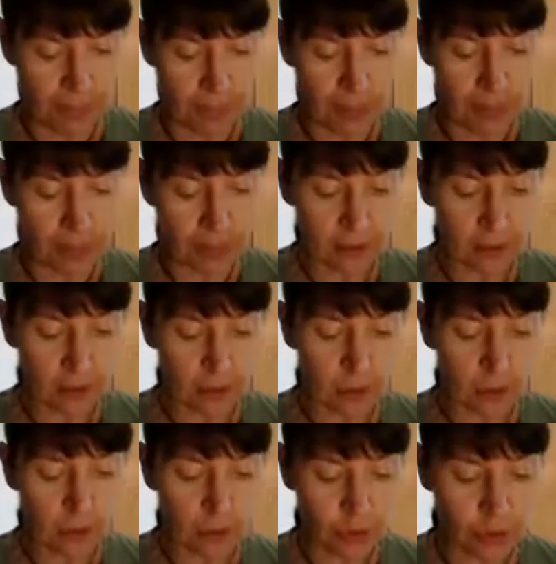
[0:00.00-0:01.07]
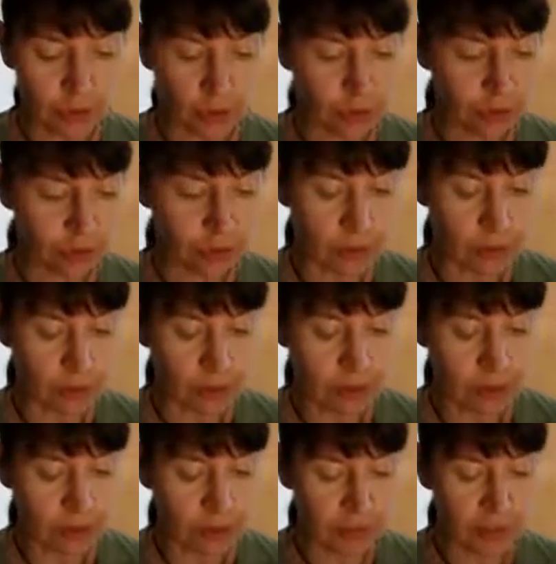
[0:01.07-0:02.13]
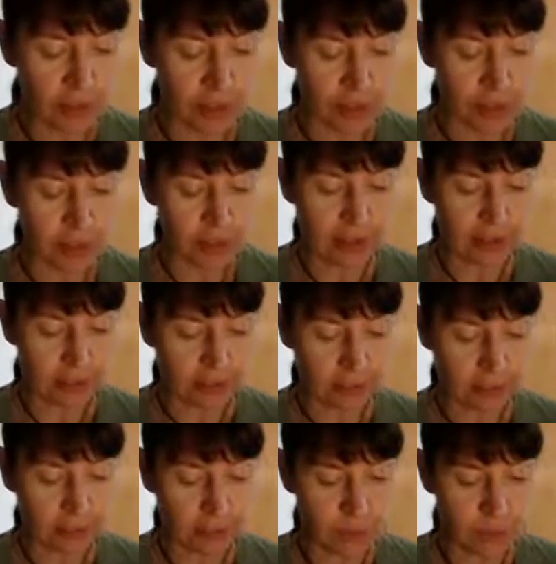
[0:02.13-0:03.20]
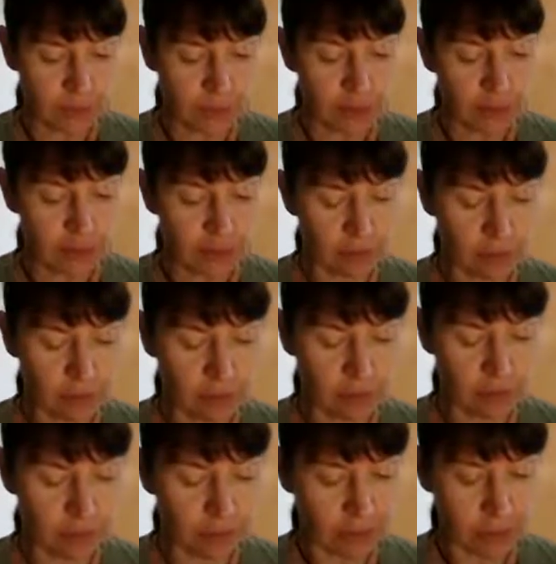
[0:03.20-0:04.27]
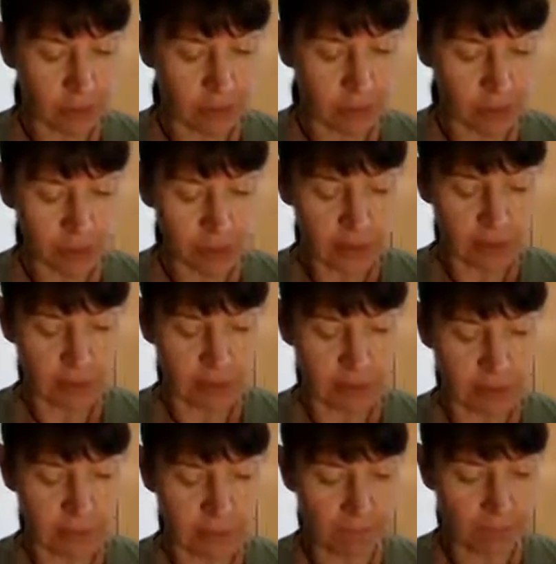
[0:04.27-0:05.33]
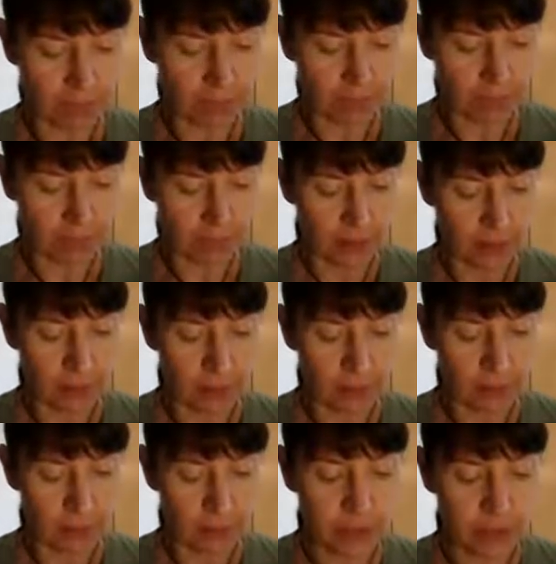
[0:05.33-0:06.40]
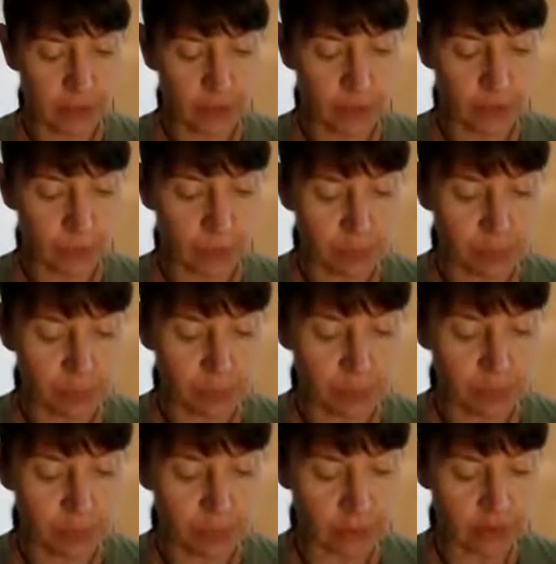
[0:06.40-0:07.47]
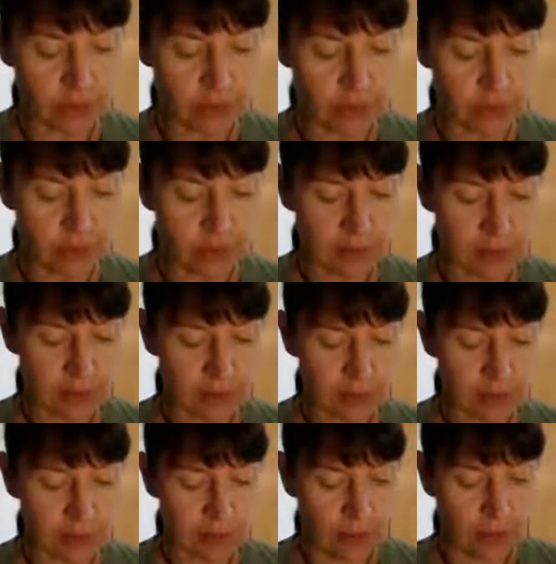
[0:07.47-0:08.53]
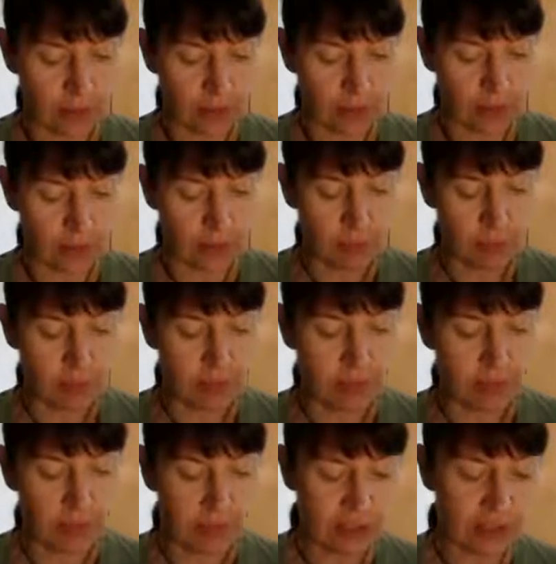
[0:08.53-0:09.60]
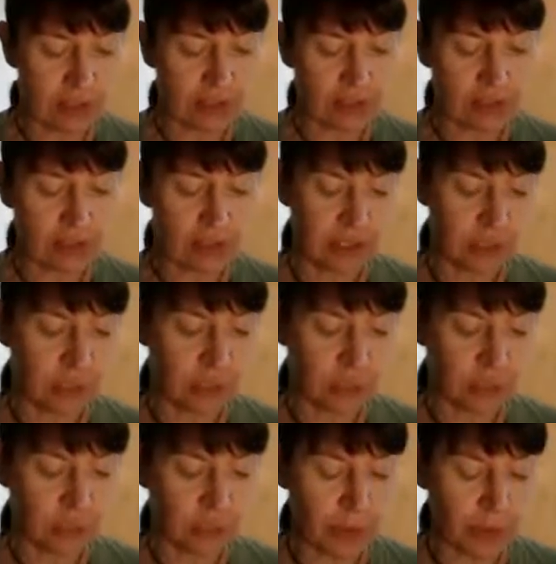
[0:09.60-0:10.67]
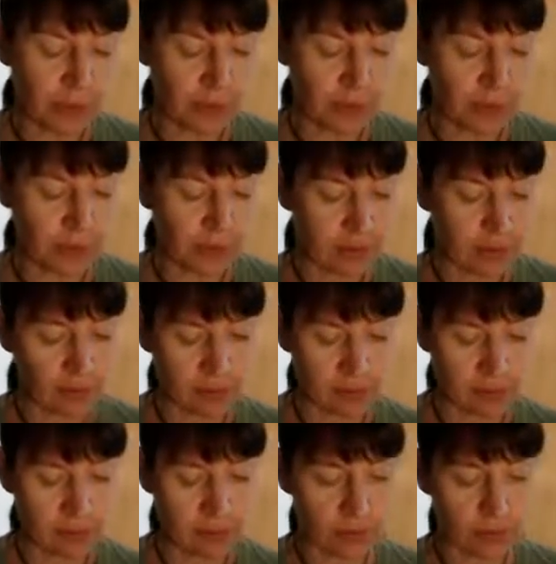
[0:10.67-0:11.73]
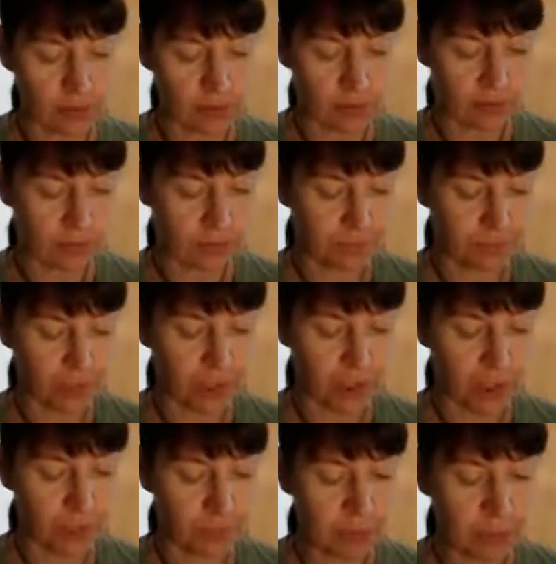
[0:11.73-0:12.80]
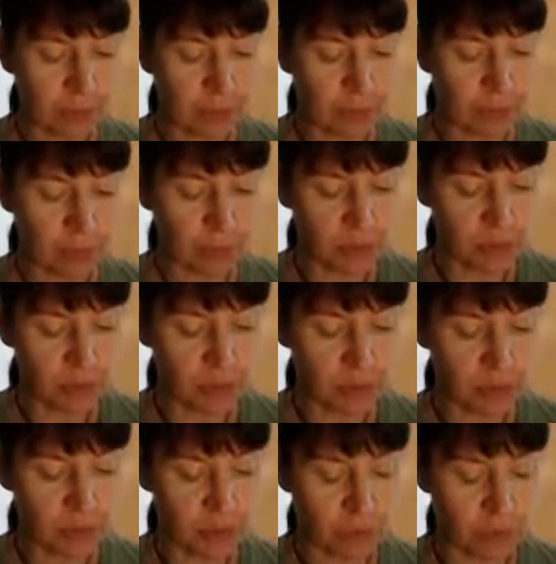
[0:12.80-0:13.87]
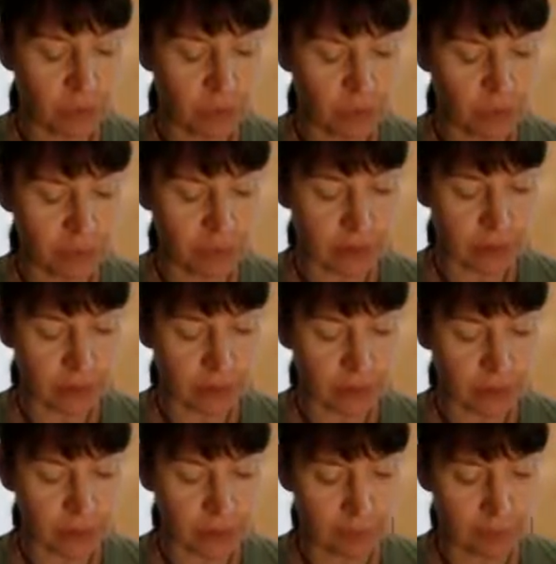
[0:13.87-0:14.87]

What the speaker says: like a little toddler or even an alien would see it for the very first time. Being super curious, maybe taking a deeper breath to come a bit more into the moment.